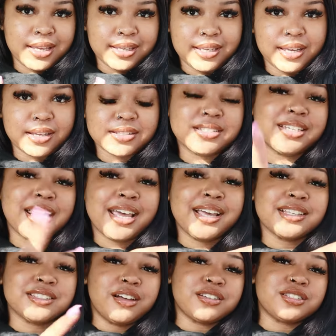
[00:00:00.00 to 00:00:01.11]
yeah, today
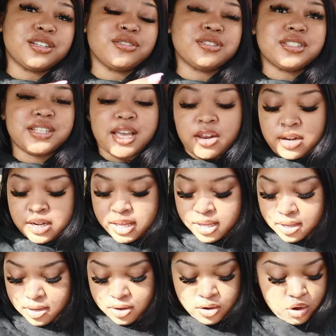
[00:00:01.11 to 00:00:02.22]
is also
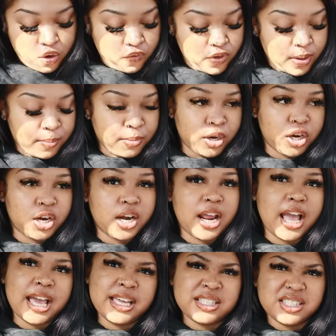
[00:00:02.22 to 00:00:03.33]
Saturday, November
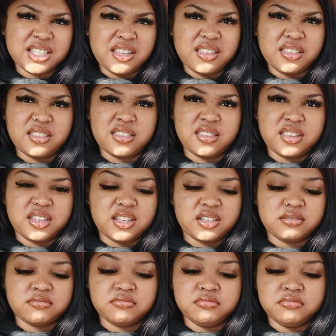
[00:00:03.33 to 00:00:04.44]
18th.
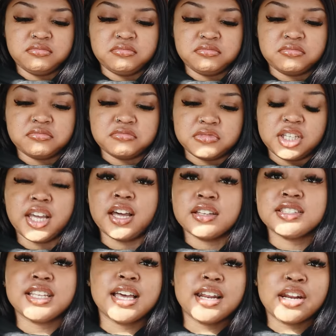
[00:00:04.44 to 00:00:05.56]
Yeah,
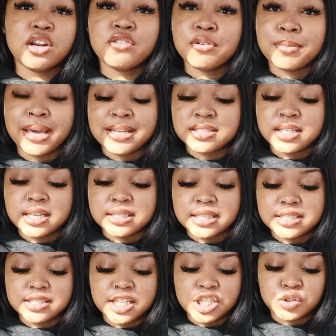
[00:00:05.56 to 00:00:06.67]
Saturday, November 18th.
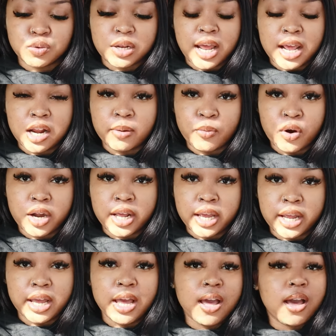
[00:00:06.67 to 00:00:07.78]
is 10:29 in the
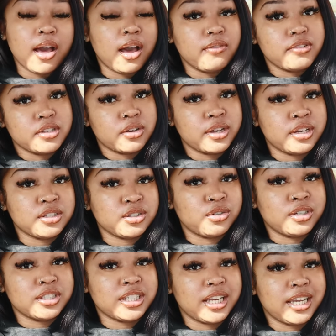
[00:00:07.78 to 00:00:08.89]
morning. I'm just gonna get this
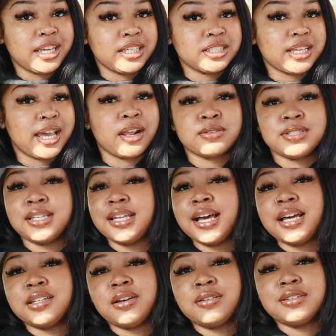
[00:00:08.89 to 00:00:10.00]
oil change. and I'll tell telling
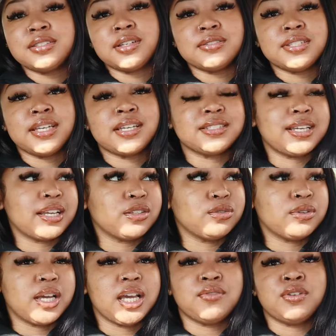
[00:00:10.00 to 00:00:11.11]
how long this gonna take because I do
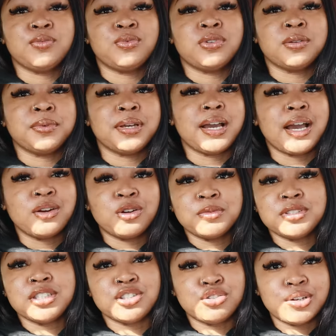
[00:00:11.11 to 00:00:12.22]
have an appointment. I normally
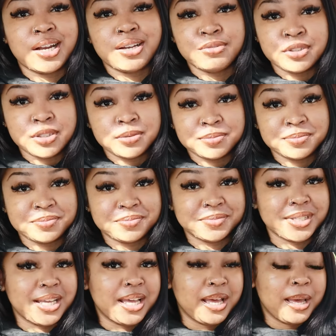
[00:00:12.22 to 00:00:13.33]
just drive up,
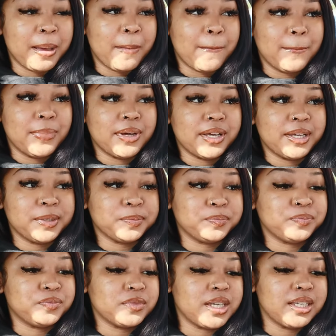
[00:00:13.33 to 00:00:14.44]
but
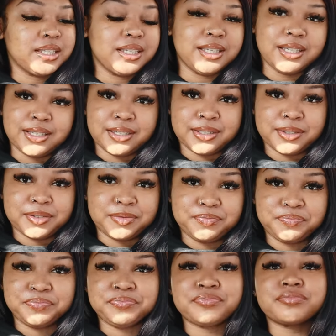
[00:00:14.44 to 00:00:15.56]
yeah.
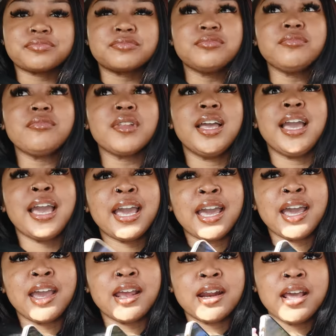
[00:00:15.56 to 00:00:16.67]

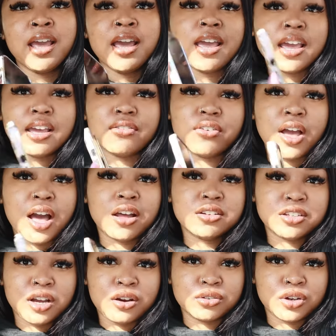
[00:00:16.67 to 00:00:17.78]
And if y'all
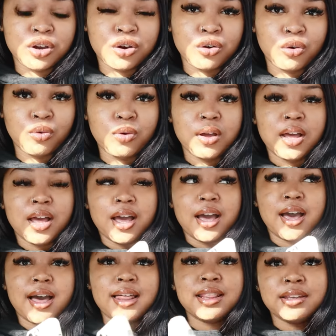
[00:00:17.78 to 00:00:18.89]
don't know,
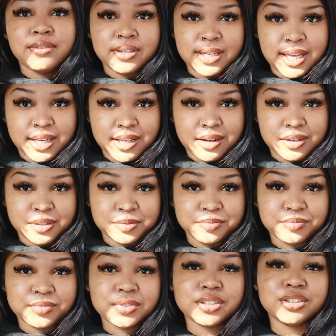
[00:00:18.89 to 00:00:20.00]
I live in Atlanta.
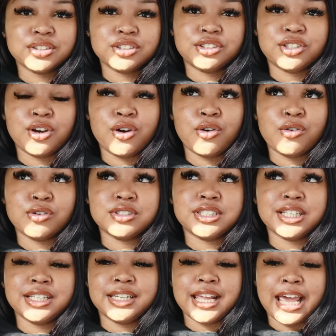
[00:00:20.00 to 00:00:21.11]
So
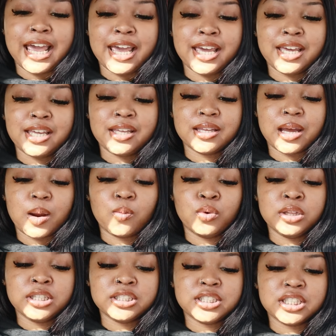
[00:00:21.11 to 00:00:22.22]
today, I'm
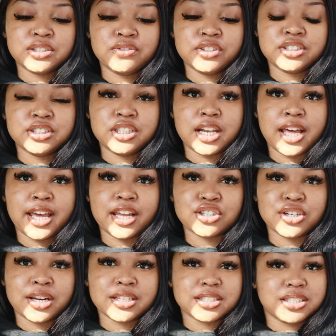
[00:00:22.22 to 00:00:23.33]
really just fishing to like
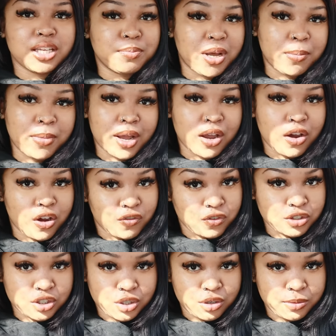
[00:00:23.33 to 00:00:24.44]
try to step out my
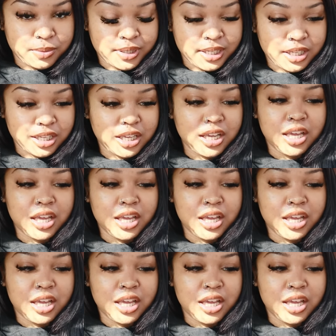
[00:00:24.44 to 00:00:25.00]
comfort zone a bit